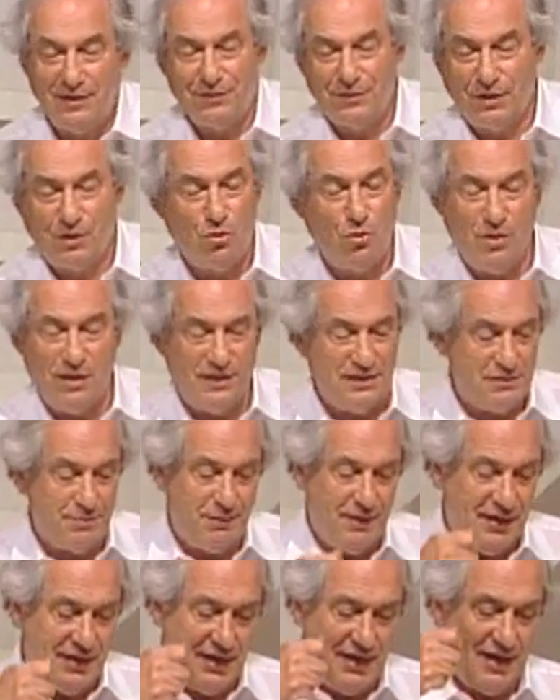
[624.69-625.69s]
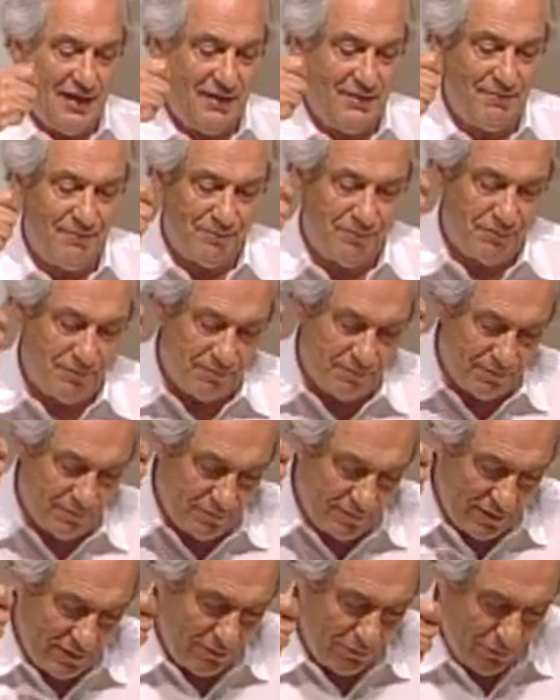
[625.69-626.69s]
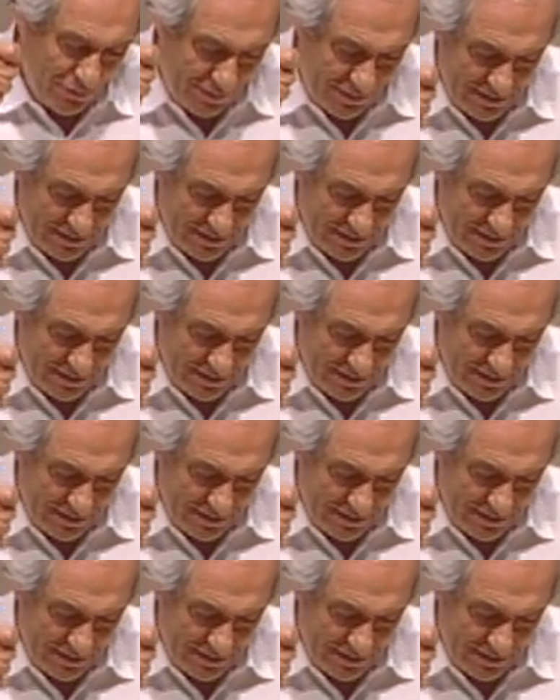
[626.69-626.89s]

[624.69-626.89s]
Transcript: it, the coin is being hit with